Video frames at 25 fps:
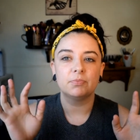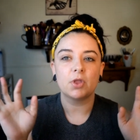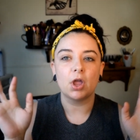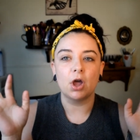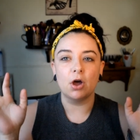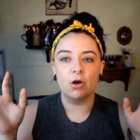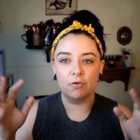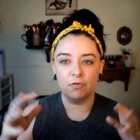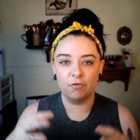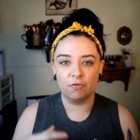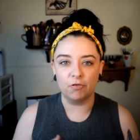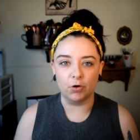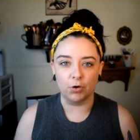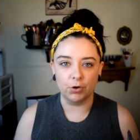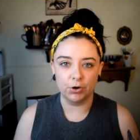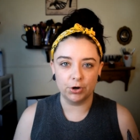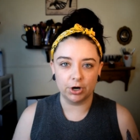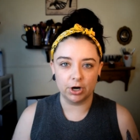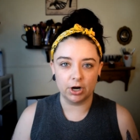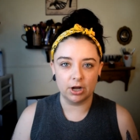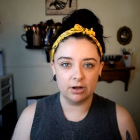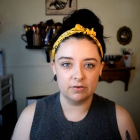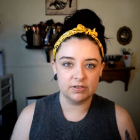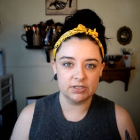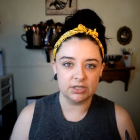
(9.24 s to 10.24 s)
a
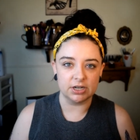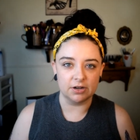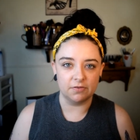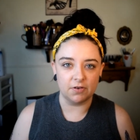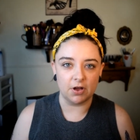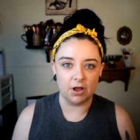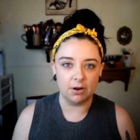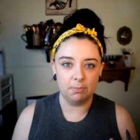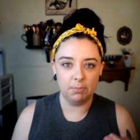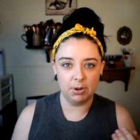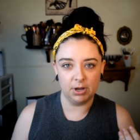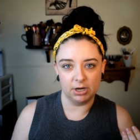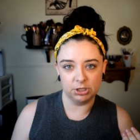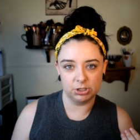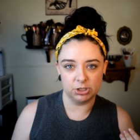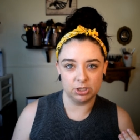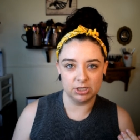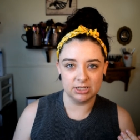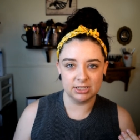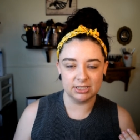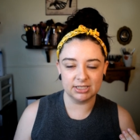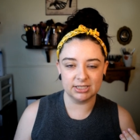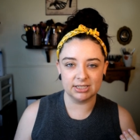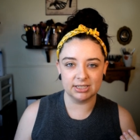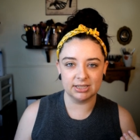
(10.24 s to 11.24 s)
folder of stuff on
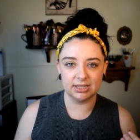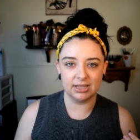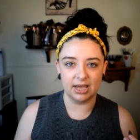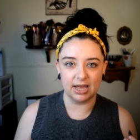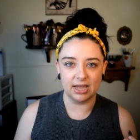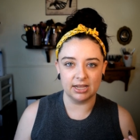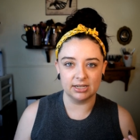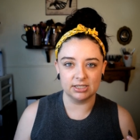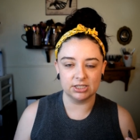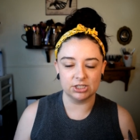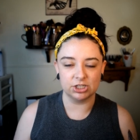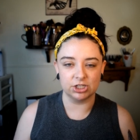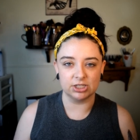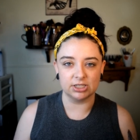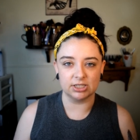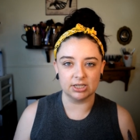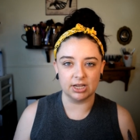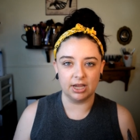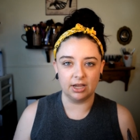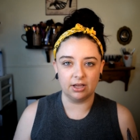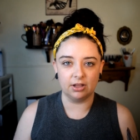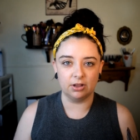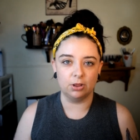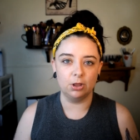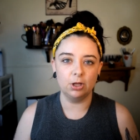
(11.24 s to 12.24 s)
Pinterest that's just
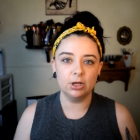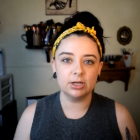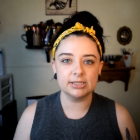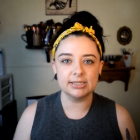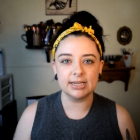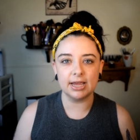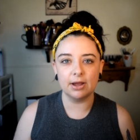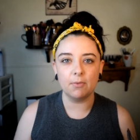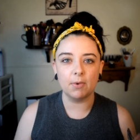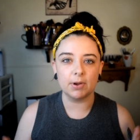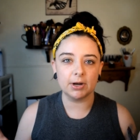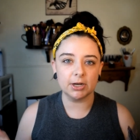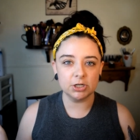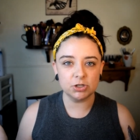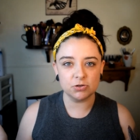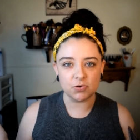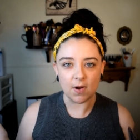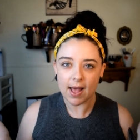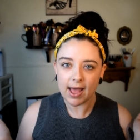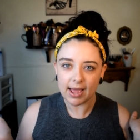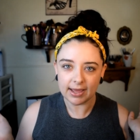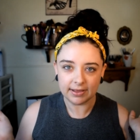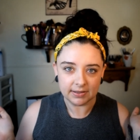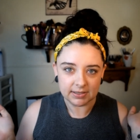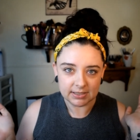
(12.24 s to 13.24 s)
like looks I want to
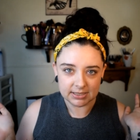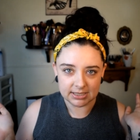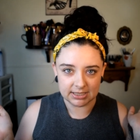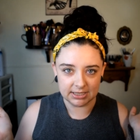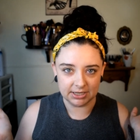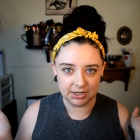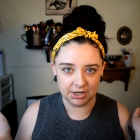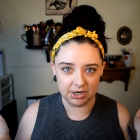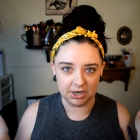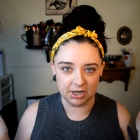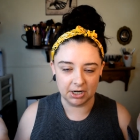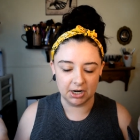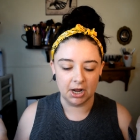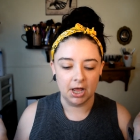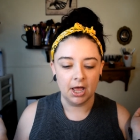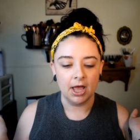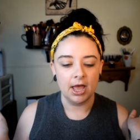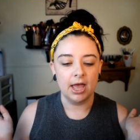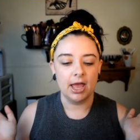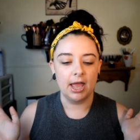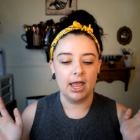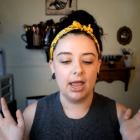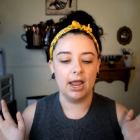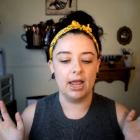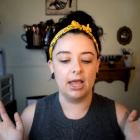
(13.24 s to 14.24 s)
try this year,
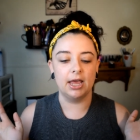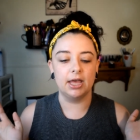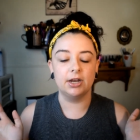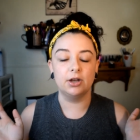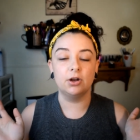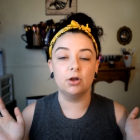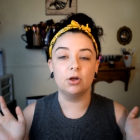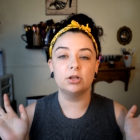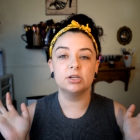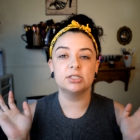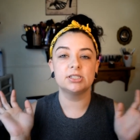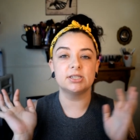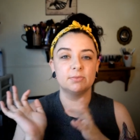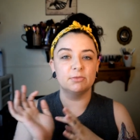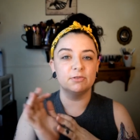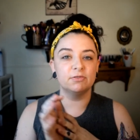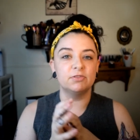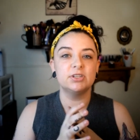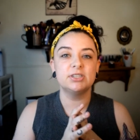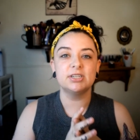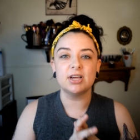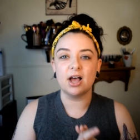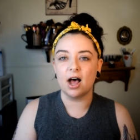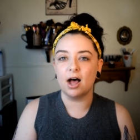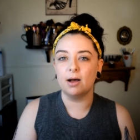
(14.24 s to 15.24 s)
and some of
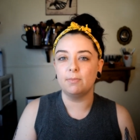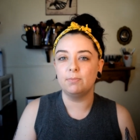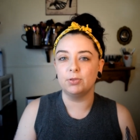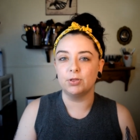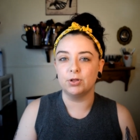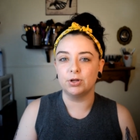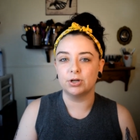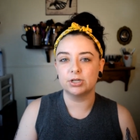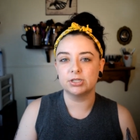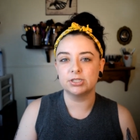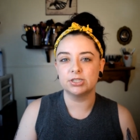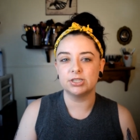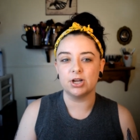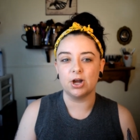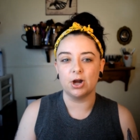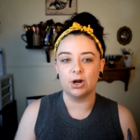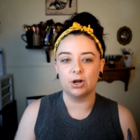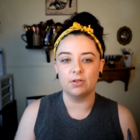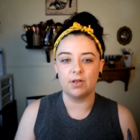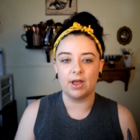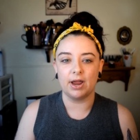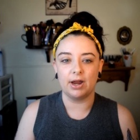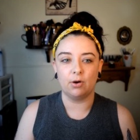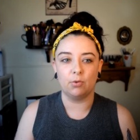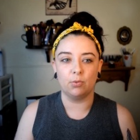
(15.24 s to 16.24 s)
the top looks are
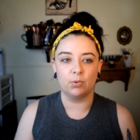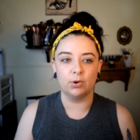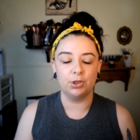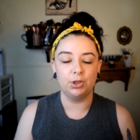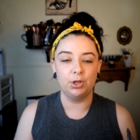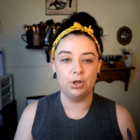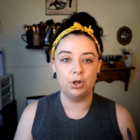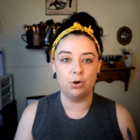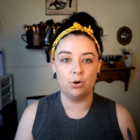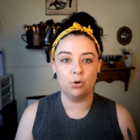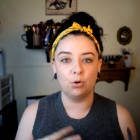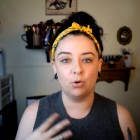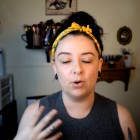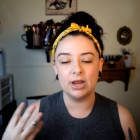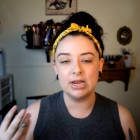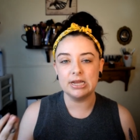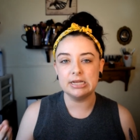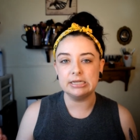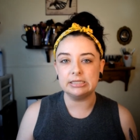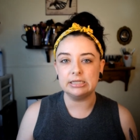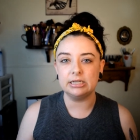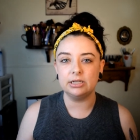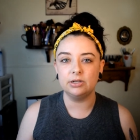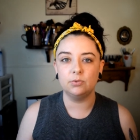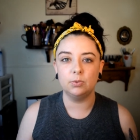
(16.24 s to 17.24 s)
like really
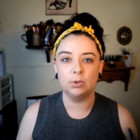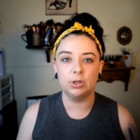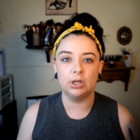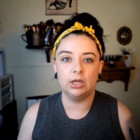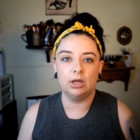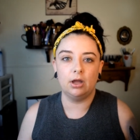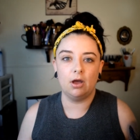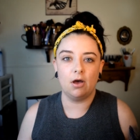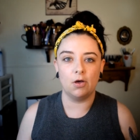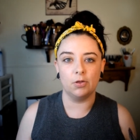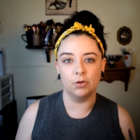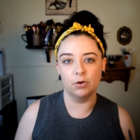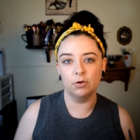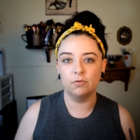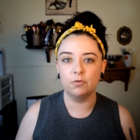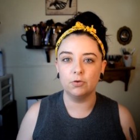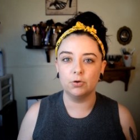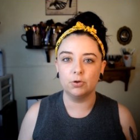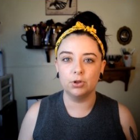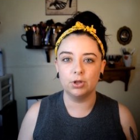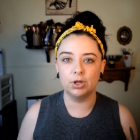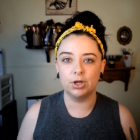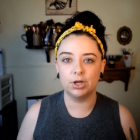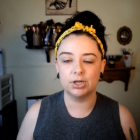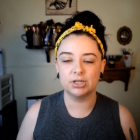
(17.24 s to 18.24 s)
crazy, really
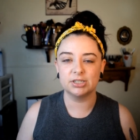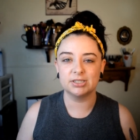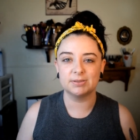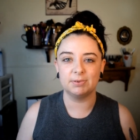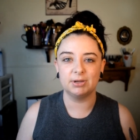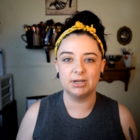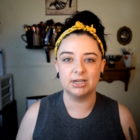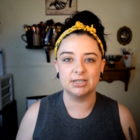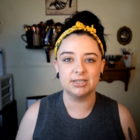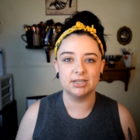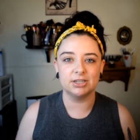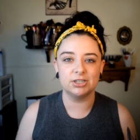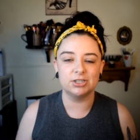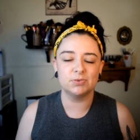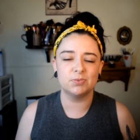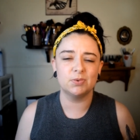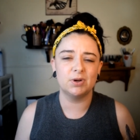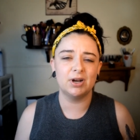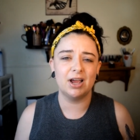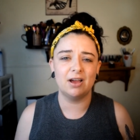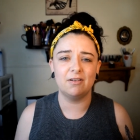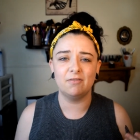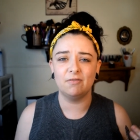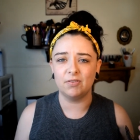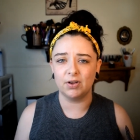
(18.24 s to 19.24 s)
colorful looks because I just
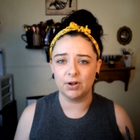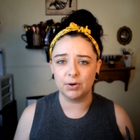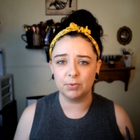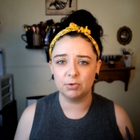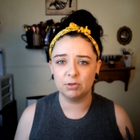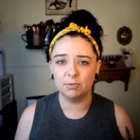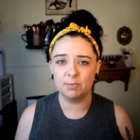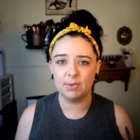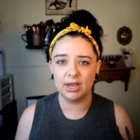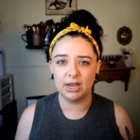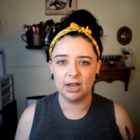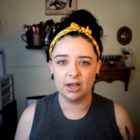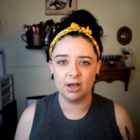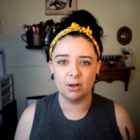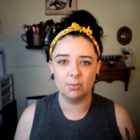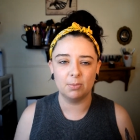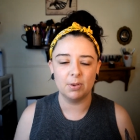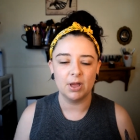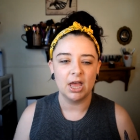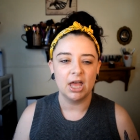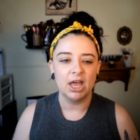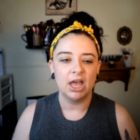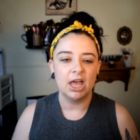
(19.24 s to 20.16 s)
want to have fun with makeup.